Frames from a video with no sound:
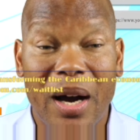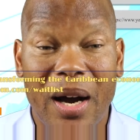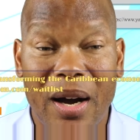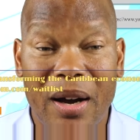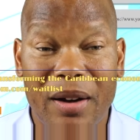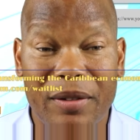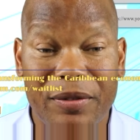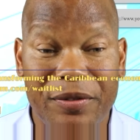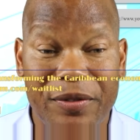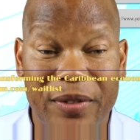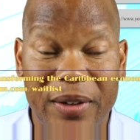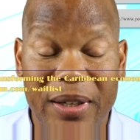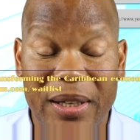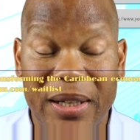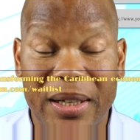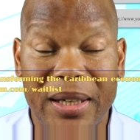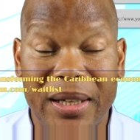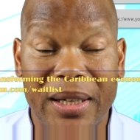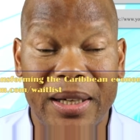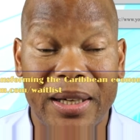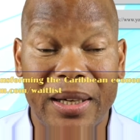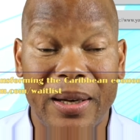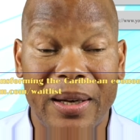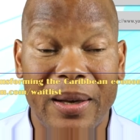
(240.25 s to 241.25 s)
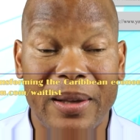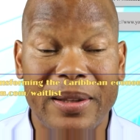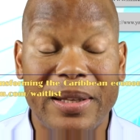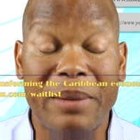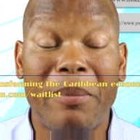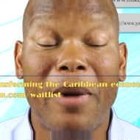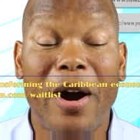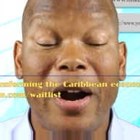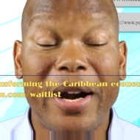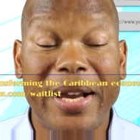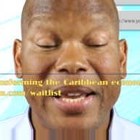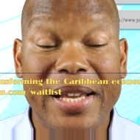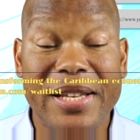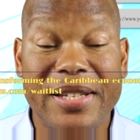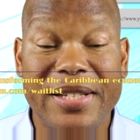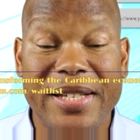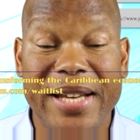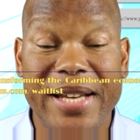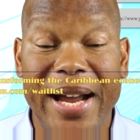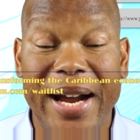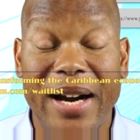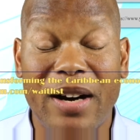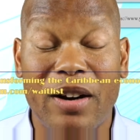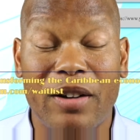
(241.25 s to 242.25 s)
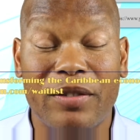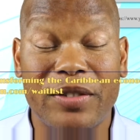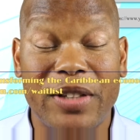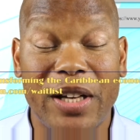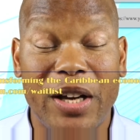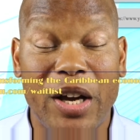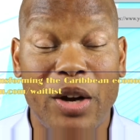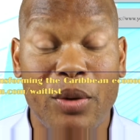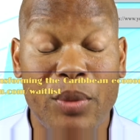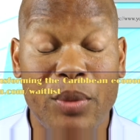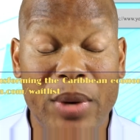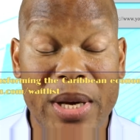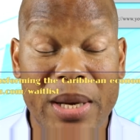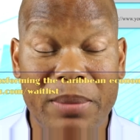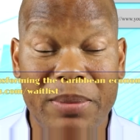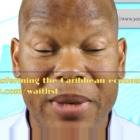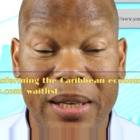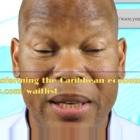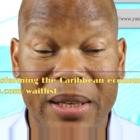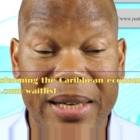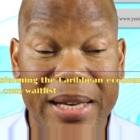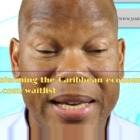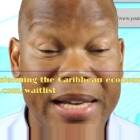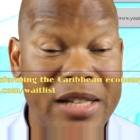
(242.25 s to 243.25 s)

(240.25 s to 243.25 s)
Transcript: of the market share of the Caribbean?